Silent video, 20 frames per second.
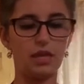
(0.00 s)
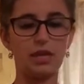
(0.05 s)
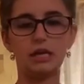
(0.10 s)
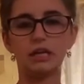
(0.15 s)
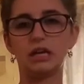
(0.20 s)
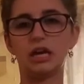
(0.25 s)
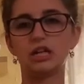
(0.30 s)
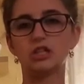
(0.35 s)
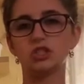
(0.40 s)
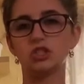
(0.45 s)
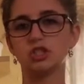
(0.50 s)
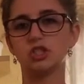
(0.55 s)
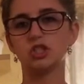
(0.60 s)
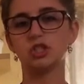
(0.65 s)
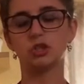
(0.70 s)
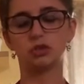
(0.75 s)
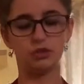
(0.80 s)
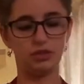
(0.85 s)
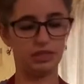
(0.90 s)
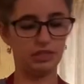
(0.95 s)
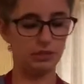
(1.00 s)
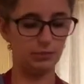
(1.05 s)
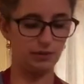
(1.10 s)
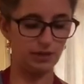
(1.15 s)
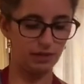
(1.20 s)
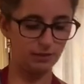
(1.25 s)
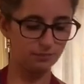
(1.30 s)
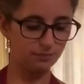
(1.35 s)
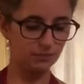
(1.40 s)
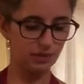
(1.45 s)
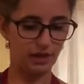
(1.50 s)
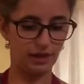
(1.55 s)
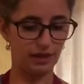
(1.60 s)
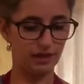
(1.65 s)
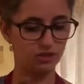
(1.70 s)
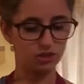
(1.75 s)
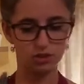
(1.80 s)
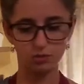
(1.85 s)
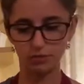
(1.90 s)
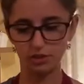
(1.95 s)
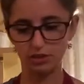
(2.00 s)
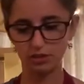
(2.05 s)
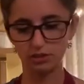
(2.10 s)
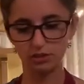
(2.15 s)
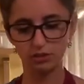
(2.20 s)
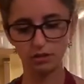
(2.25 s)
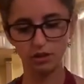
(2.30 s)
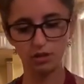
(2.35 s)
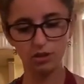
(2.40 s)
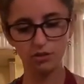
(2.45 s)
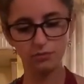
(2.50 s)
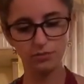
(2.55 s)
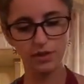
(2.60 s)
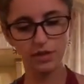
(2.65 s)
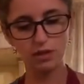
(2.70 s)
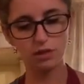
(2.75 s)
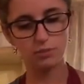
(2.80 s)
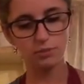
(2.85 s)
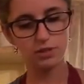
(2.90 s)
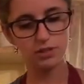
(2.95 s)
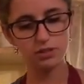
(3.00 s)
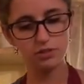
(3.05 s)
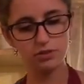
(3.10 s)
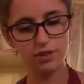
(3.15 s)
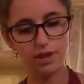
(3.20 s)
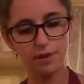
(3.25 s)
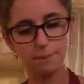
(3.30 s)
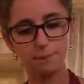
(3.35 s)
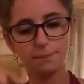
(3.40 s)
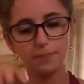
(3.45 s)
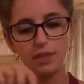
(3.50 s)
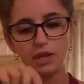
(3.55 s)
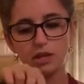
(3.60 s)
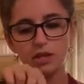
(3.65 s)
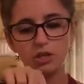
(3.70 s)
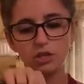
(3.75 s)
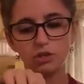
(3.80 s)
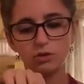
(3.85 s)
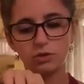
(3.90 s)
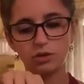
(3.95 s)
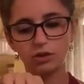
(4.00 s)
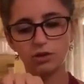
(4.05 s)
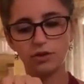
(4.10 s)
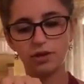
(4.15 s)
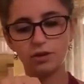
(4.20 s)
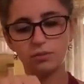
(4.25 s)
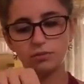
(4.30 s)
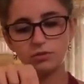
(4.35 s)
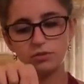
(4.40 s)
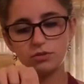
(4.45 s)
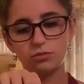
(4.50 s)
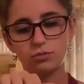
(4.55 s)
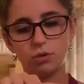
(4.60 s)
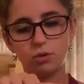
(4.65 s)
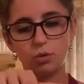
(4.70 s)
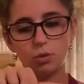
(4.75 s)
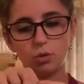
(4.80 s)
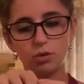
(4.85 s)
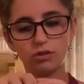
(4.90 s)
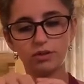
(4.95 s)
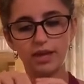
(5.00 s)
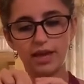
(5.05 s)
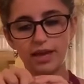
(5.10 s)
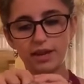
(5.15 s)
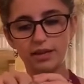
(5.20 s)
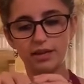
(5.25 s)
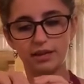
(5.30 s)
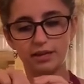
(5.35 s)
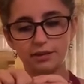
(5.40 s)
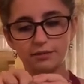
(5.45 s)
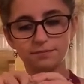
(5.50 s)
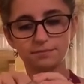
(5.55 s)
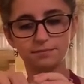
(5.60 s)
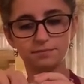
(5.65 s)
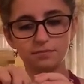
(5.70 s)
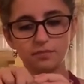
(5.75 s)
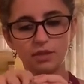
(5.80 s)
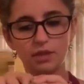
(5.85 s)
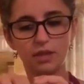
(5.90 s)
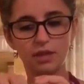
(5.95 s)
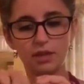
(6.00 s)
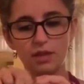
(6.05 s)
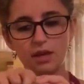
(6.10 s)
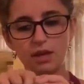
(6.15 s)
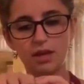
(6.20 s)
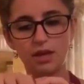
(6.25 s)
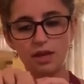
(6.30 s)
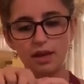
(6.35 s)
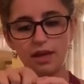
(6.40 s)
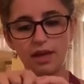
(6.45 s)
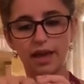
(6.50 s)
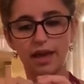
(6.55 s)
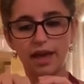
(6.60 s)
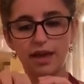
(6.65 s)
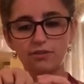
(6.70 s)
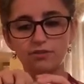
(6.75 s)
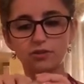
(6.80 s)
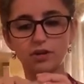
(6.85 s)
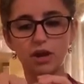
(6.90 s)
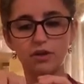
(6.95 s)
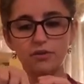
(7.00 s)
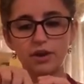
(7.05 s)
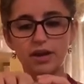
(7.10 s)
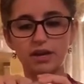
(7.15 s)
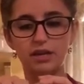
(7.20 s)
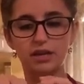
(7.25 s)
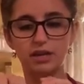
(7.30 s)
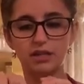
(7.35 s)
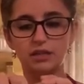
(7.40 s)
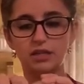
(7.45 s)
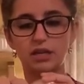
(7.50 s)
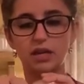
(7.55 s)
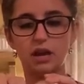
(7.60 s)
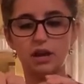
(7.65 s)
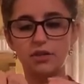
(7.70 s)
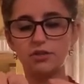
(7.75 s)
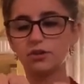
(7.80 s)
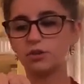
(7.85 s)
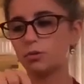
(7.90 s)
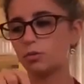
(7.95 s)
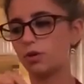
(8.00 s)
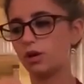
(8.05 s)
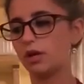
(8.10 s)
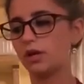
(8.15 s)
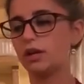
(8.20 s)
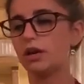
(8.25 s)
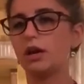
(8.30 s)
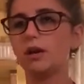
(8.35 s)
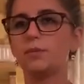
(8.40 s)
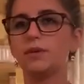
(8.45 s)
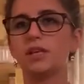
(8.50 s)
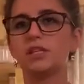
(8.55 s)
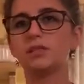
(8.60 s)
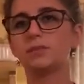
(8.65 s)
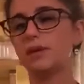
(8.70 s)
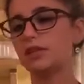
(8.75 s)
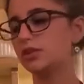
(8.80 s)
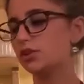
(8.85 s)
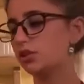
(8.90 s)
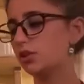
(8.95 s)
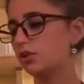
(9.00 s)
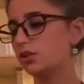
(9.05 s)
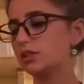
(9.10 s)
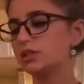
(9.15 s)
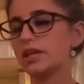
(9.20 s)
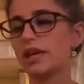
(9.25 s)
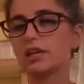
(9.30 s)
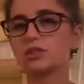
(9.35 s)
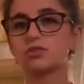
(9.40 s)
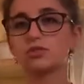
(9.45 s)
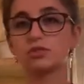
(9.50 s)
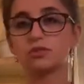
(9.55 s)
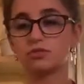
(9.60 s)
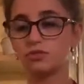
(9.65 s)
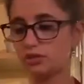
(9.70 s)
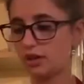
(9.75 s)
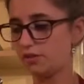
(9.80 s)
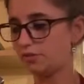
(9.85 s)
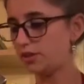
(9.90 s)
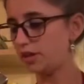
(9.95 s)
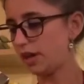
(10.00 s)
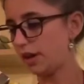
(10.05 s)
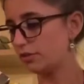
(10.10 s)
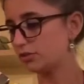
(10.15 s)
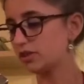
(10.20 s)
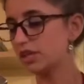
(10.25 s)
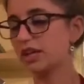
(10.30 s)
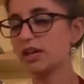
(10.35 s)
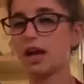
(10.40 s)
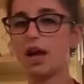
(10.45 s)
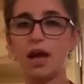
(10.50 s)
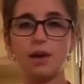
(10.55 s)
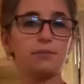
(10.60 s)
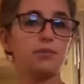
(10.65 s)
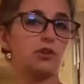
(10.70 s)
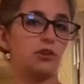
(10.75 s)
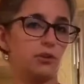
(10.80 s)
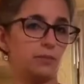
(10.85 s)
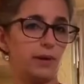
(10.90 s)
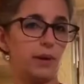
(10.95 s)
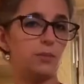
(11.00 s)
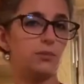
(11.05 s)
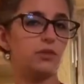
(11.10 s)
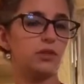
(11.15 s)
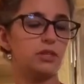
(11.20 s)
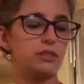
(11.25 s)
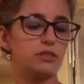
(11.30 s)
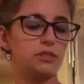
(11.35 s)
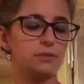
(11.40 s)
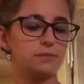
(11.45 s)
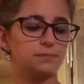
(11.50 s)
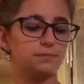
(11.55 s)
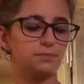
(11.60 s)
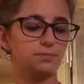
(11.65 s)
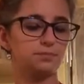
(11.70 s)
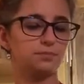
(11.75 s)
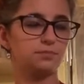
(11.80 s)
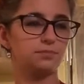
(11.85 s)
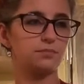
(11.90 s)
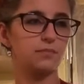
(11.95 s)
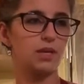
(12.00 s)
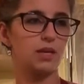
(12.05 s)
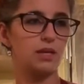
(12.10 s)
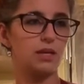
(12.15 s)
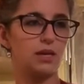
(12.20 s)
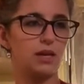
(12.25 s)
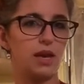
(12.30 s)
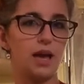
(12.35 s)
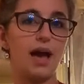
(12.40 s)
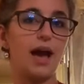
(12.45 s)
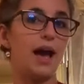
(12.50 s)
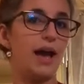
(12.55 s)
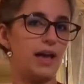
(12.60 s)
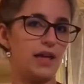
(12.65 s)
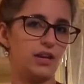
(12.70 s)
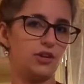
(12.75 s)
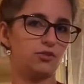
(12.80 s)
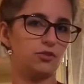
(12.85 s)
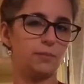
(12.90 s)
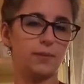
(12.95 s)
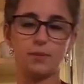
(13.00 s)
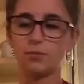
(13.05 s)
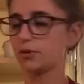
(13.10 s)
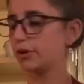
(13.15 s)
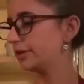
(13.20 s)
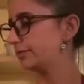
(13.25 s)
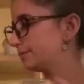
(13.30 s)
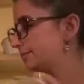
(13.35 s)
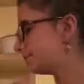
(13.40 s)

a little slurry at the bottom, and I just mixed it all in my arm, but it's okay. We're gonna go ahead and pour that in. After I read it in the other one, because it made the cookies extra fluffy, I was like, I'm gonna remember this. I didn't remember it.